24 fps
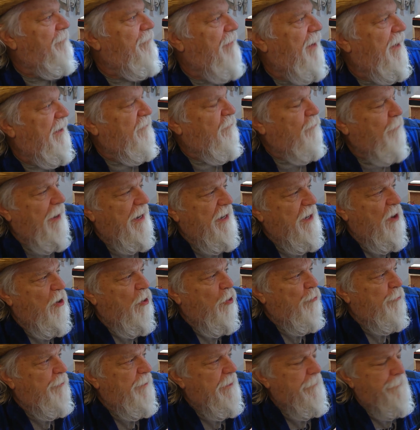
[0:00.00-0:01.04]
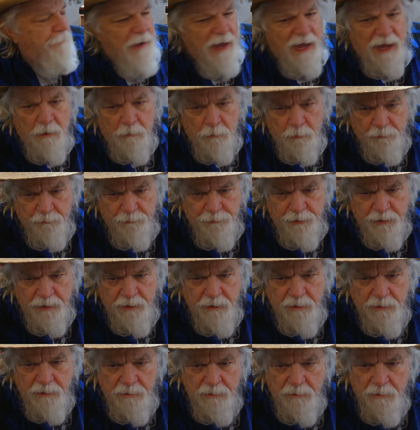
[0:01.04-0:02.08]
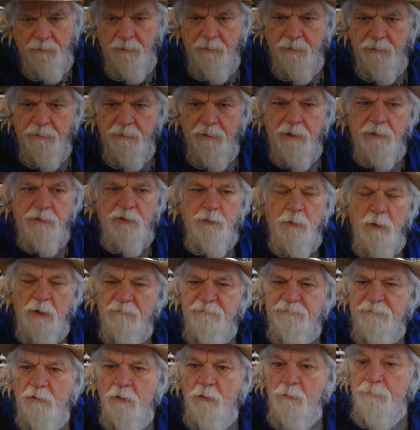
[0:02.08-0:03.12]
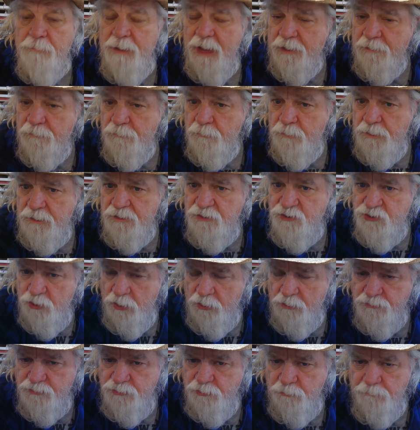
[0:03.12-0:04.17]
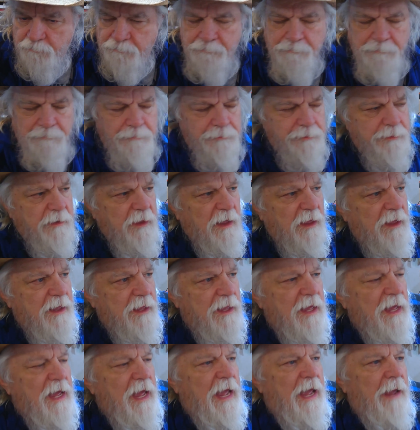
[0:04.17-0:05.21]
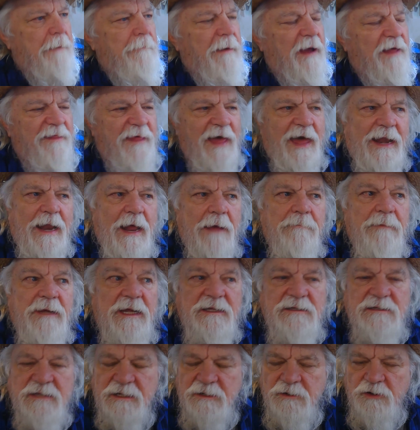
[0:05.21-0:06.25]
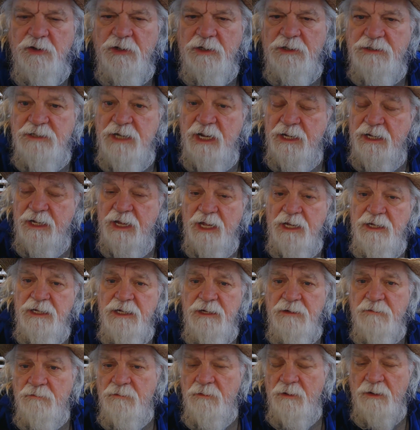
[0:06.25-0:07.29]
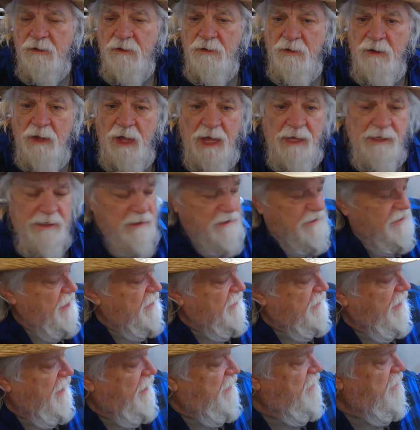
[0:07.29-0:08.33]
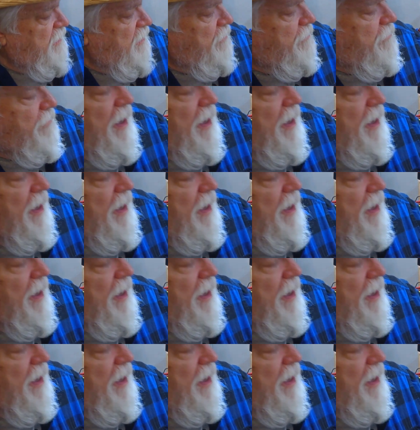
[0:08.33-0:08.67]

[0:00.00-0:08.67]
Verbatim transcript: it my Ryobi-powered 12-volt battery charger. And by that, I mean that you can take any, I can take any of